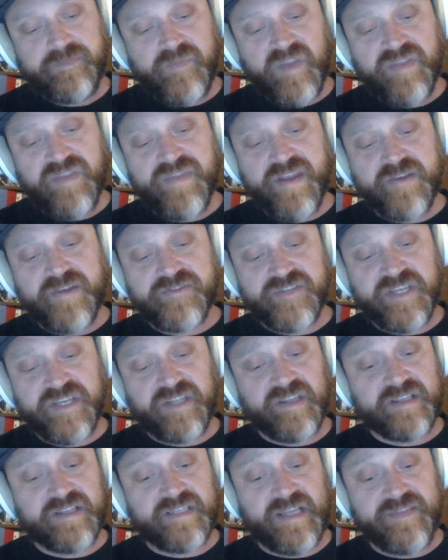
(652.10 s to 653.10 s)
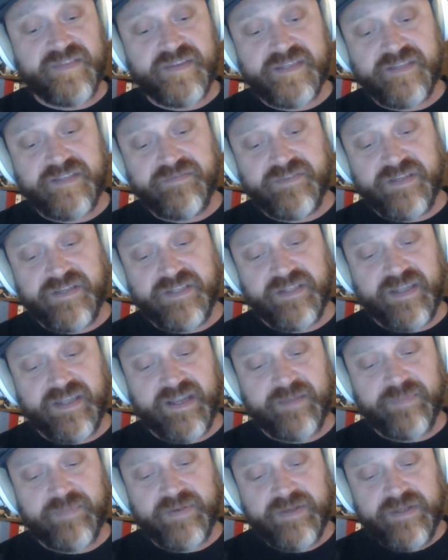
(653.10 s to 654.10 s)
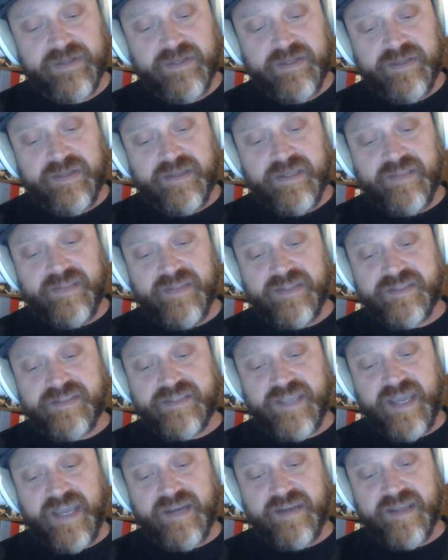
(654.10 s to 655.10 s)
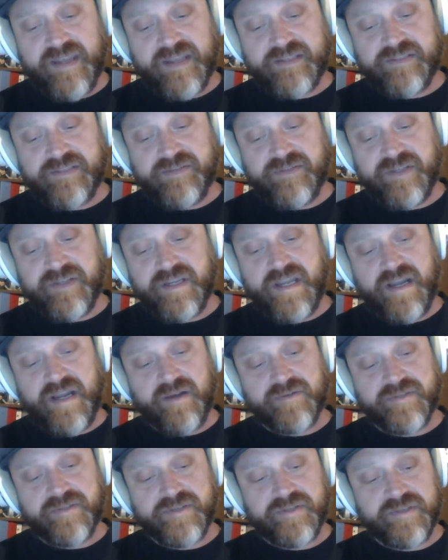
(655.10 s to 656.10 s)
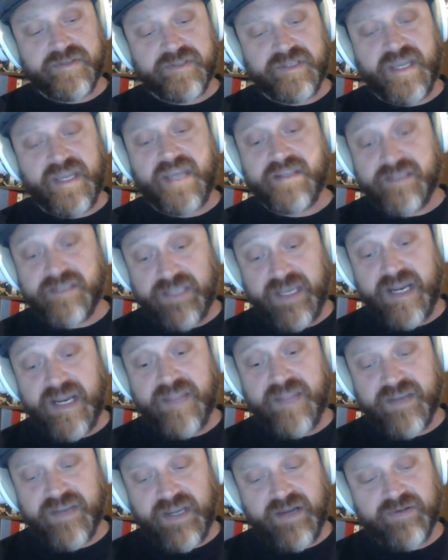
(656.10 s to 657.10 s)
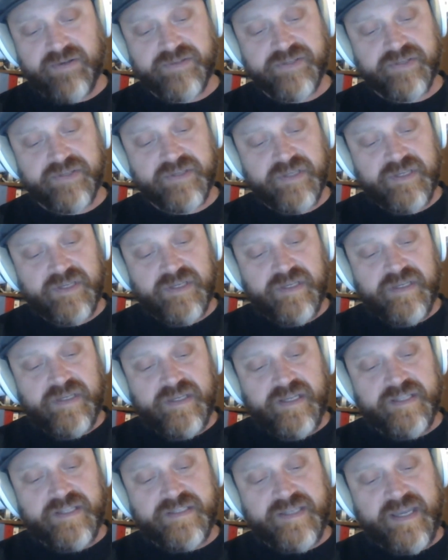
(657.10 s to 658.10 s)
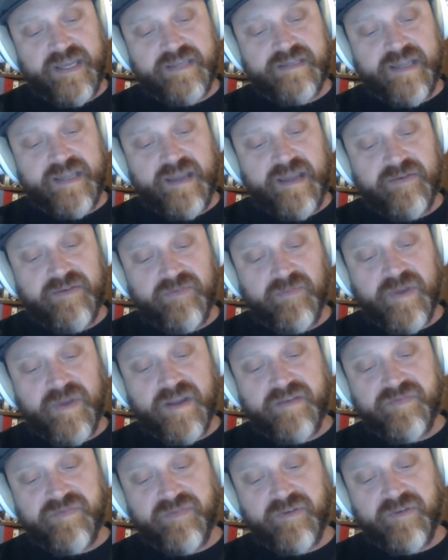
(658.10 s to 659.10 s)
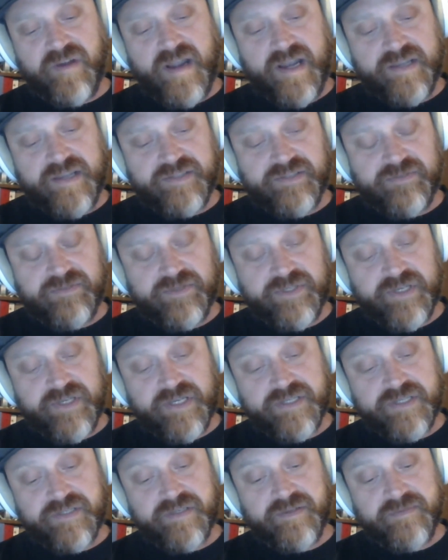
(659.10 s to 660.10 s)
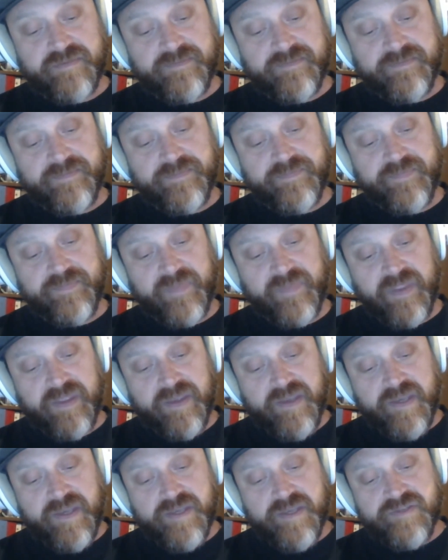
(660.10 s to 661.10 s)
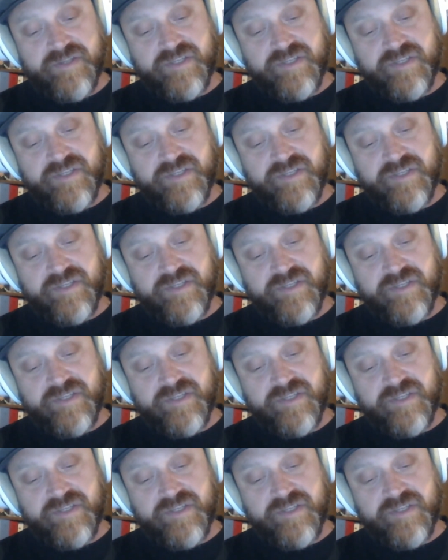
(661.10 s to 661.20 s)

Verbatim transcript: There she clicked on the Tiffany lamp and then sat next to the couch, sat, sat on the couch and sat down and waited for her eyes to adjust. She